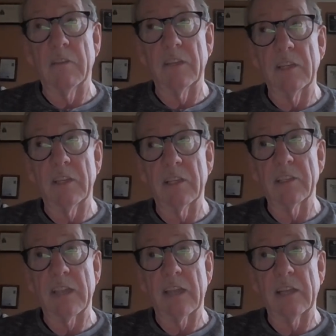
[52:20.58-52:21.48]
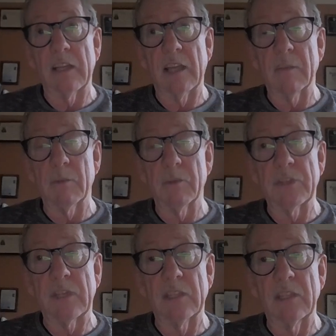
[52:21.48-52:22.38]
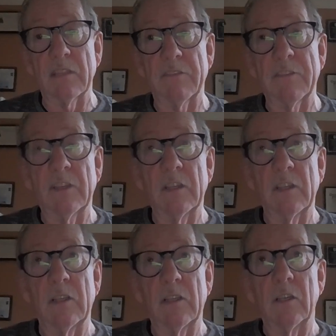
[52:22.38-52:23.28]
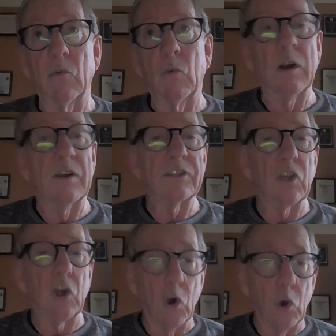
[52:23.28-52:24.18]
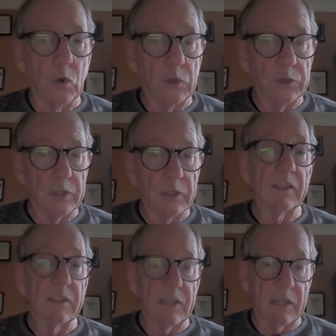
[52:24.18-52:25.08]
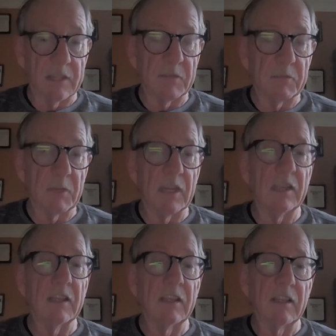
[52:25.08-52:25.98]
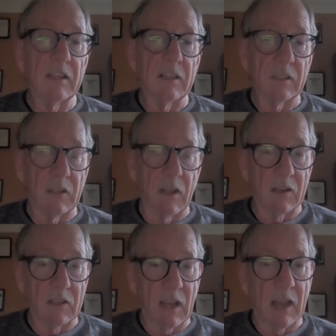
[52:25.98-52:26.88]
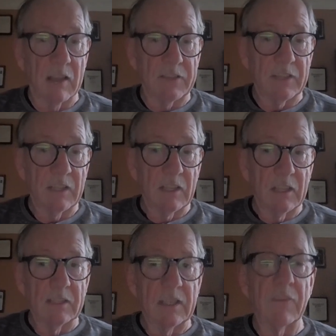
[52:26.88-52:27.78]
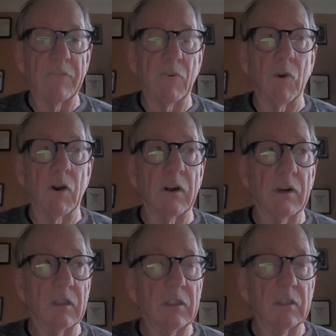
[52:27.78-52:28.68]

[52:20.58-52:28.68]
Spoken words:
evident is that animals that live where it's cold tend to be long-lived. Now, for